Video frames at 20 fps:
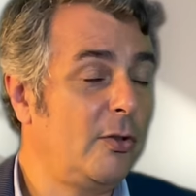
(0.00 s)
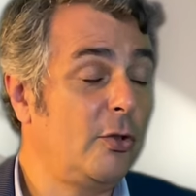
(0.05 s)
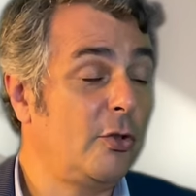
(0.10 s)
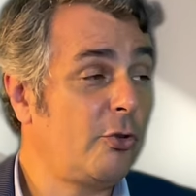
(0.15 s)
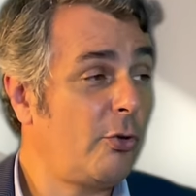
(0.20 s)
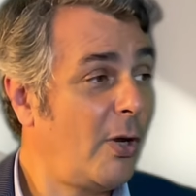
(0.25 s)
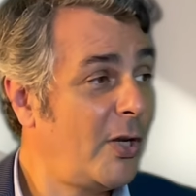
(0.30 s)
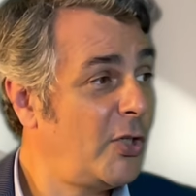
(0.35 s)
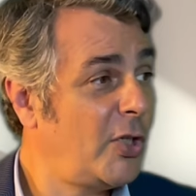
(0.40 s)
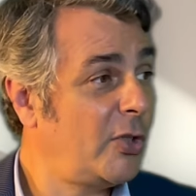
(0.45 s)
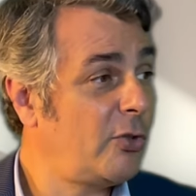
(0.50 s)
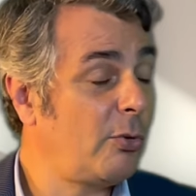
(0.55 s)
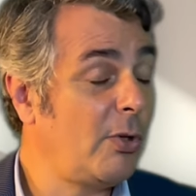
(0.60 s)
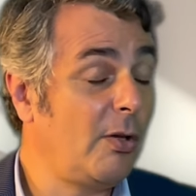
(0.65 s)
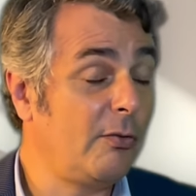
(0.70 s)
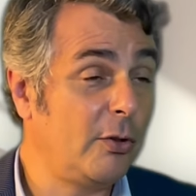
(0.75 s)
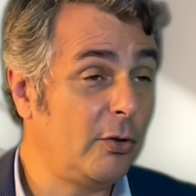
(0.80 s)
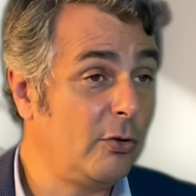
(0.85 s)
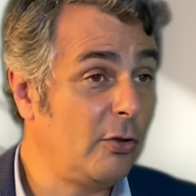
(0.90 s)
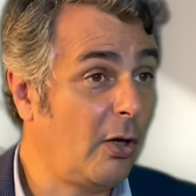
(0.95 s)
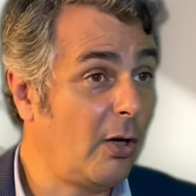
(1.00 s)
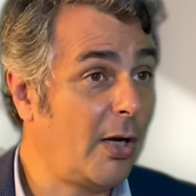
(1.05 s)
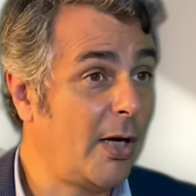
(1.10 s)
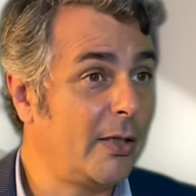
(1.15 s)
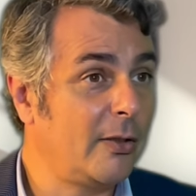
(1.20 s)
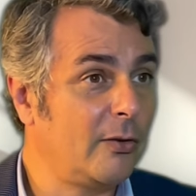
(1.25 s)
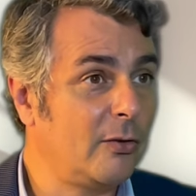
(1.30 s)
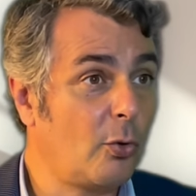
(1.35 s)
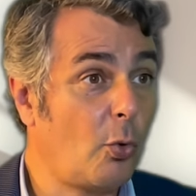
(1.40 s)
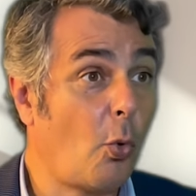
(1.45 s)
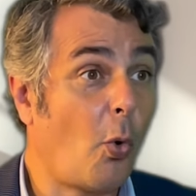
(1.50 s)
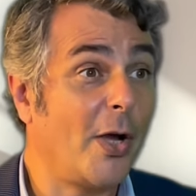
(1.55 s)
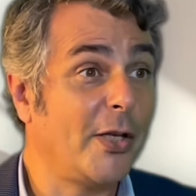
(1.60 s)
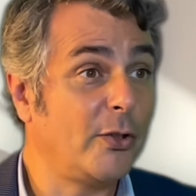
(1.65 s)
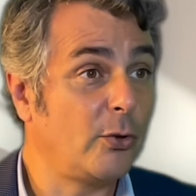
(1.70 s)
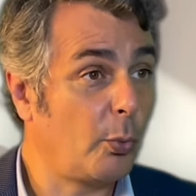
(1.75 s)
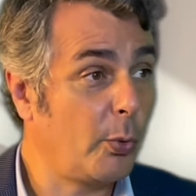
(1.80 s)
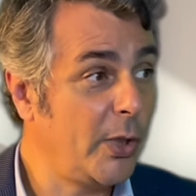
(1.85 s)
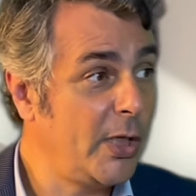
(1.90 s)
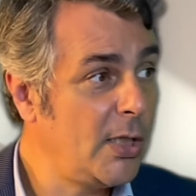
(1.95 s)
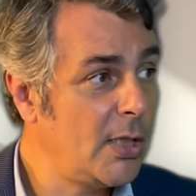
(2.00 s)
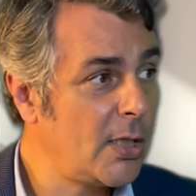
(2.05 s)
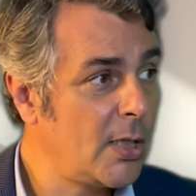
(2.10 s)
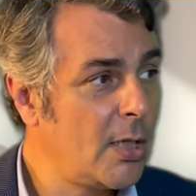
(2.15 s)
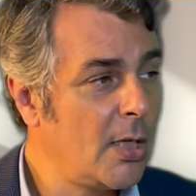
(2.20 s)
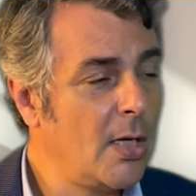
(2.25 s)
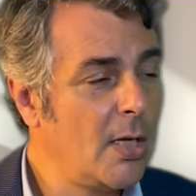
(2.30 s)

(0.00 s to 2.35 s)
The trajectory of the dollar is quite weak.